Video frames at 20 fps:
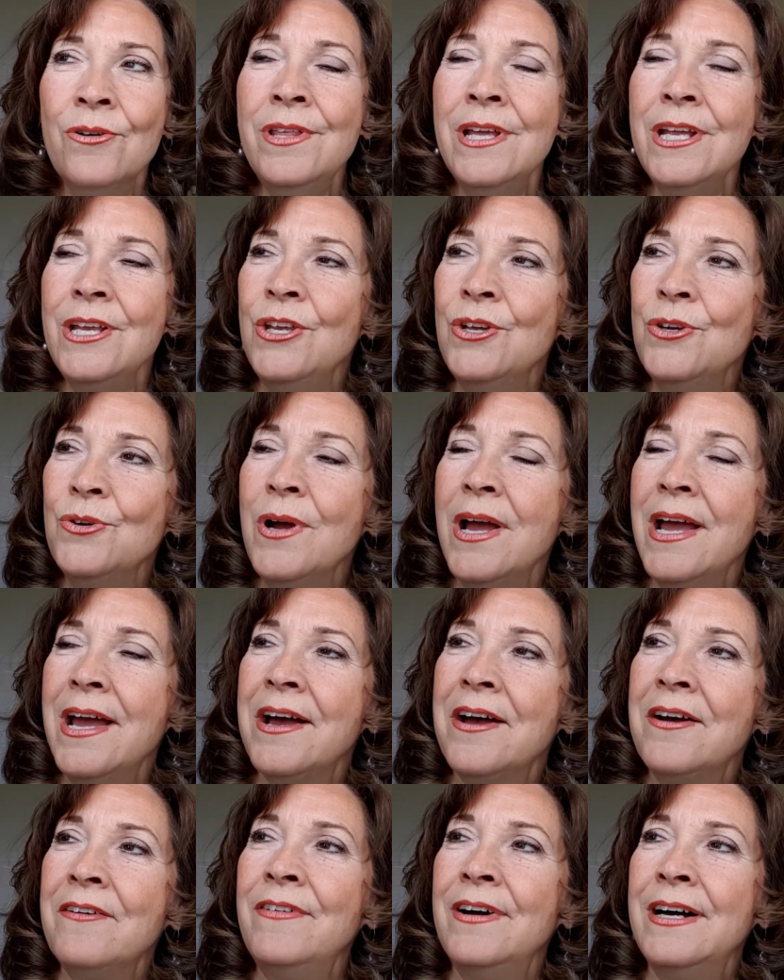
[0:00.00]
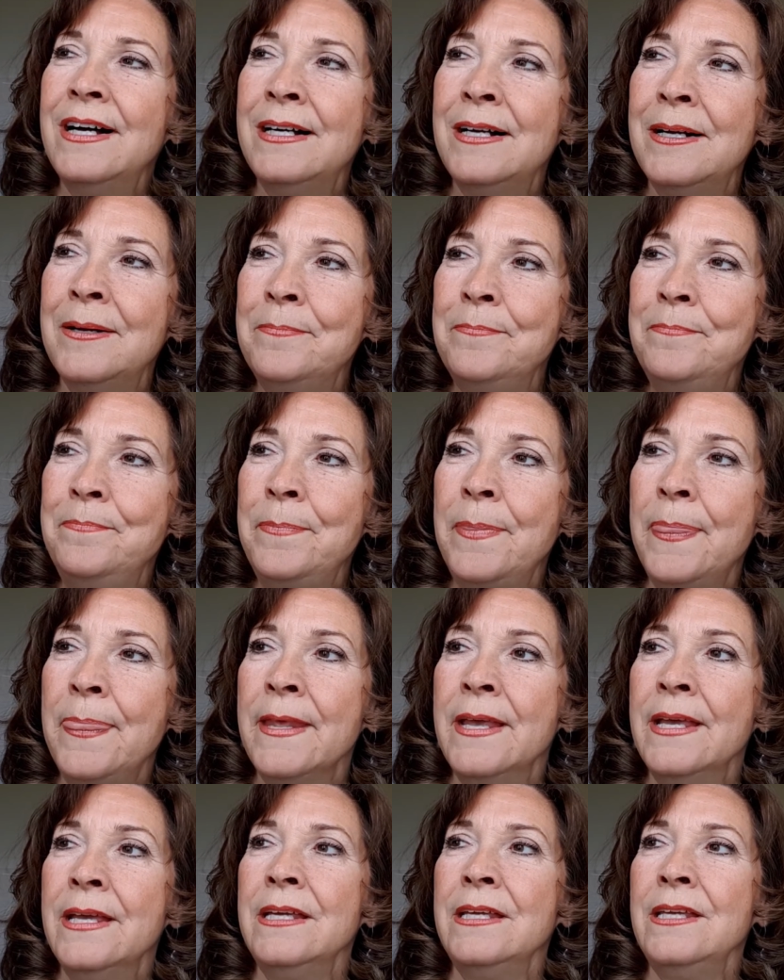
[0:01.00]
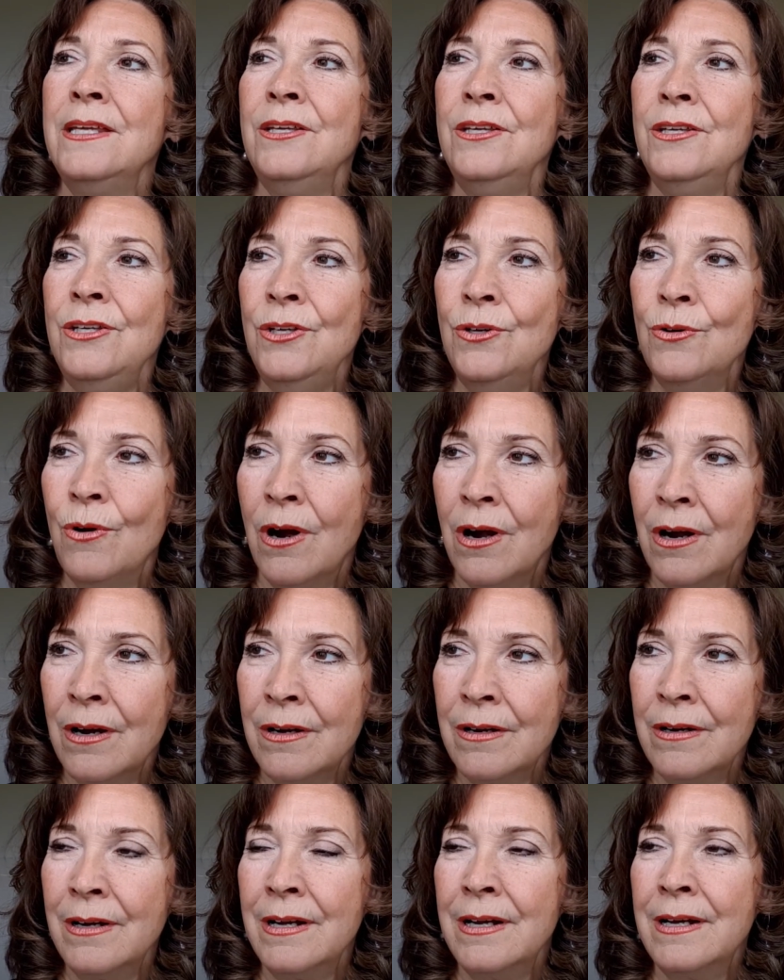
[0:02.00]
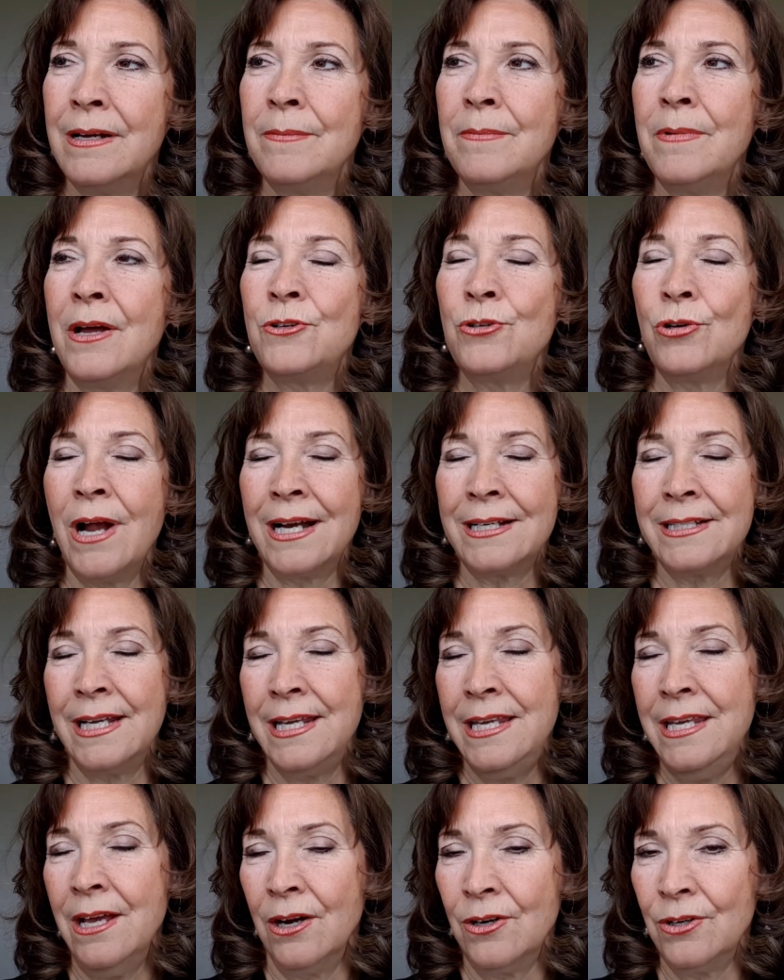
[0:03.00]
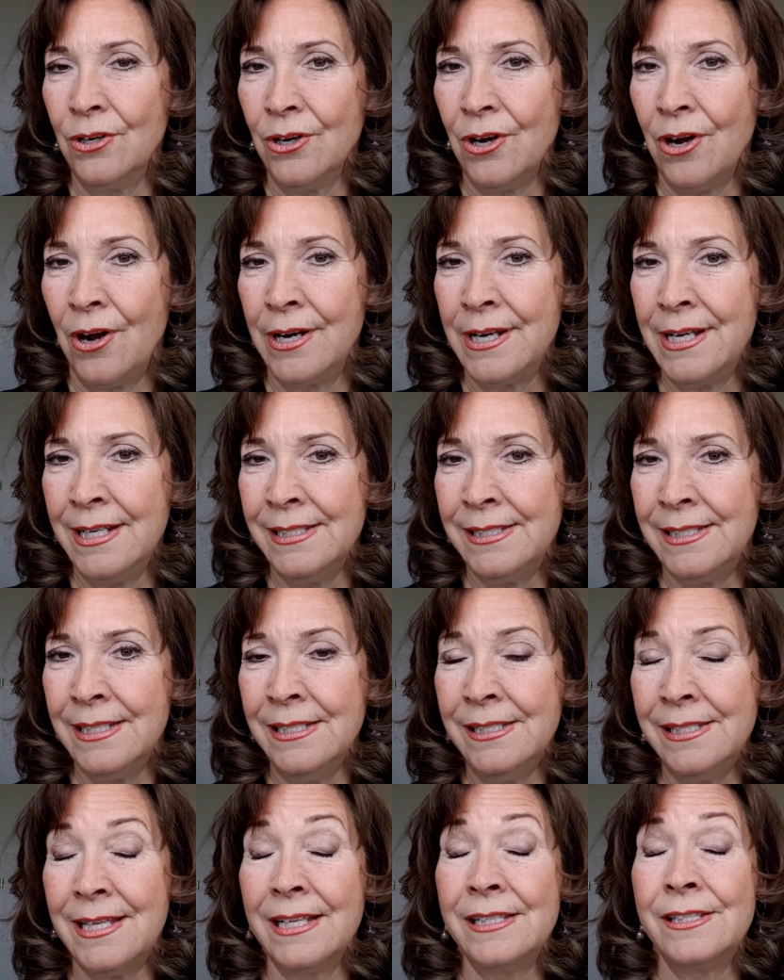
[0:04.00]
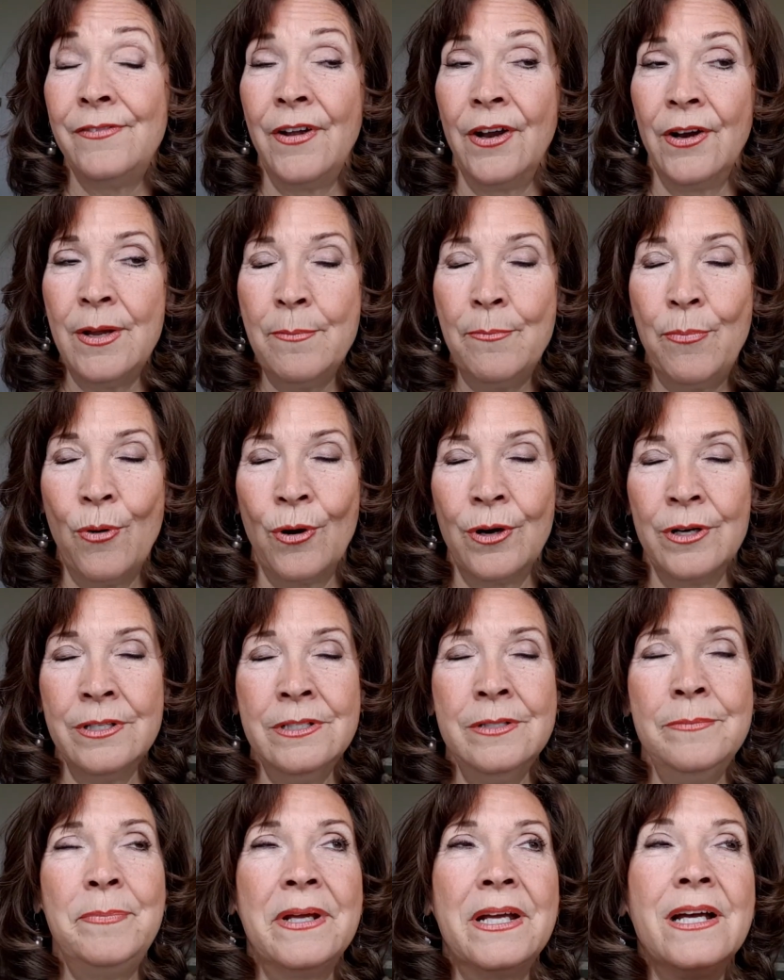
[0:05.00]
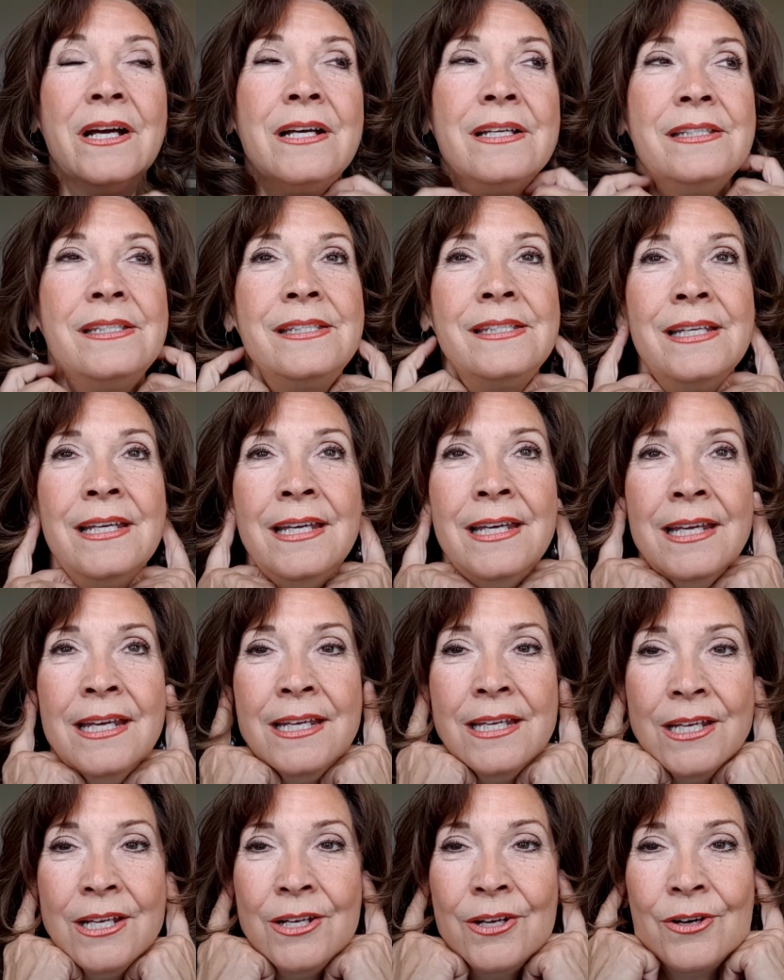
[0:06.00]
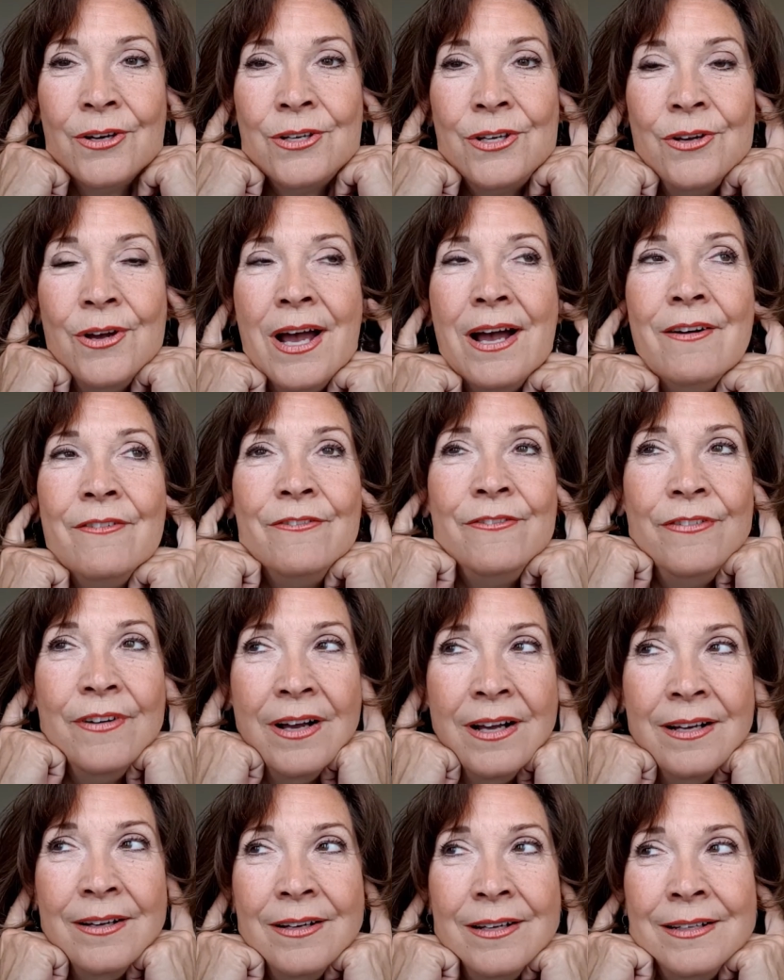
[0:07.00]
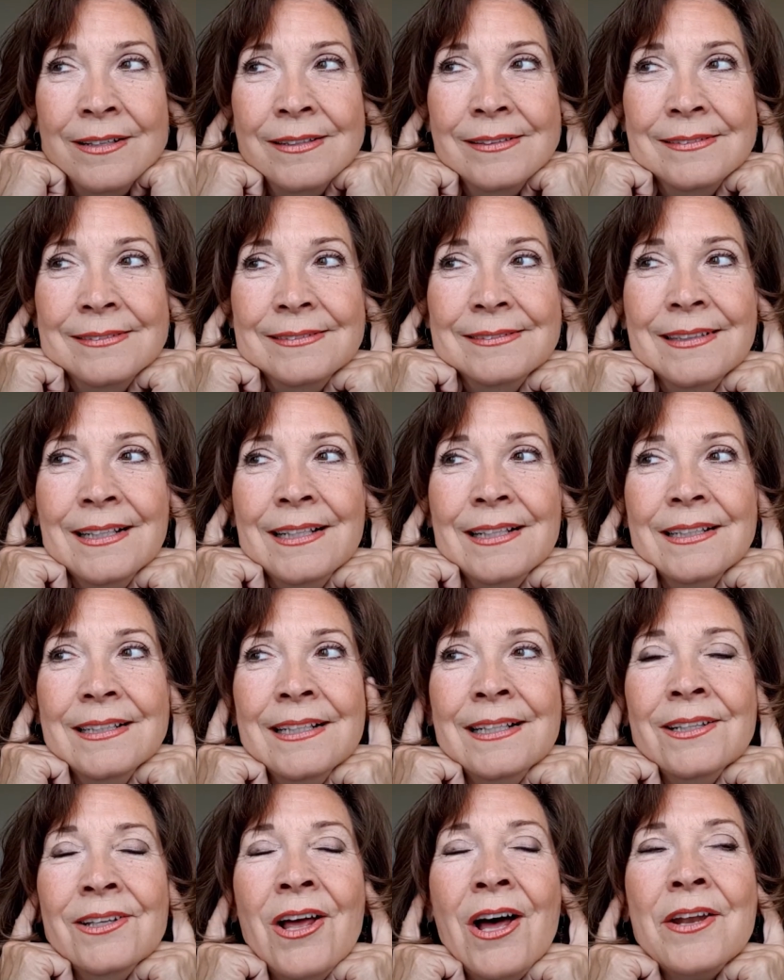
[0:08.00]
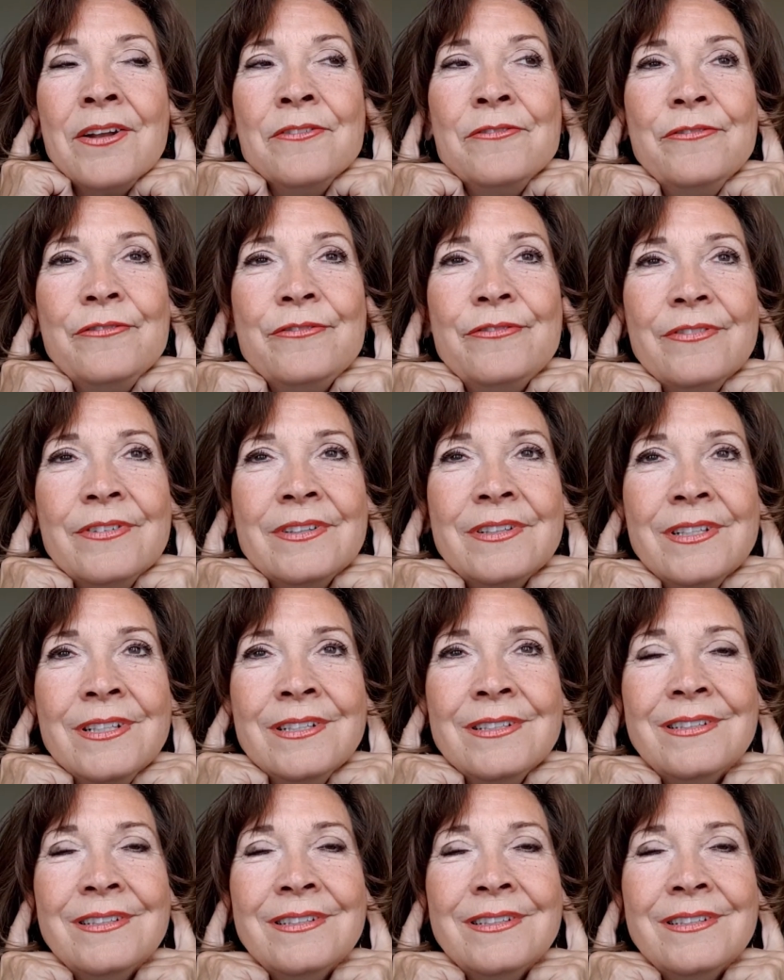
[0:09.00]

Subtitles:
know that you have you are attracting younger audiences. That's very important, because you have a lot of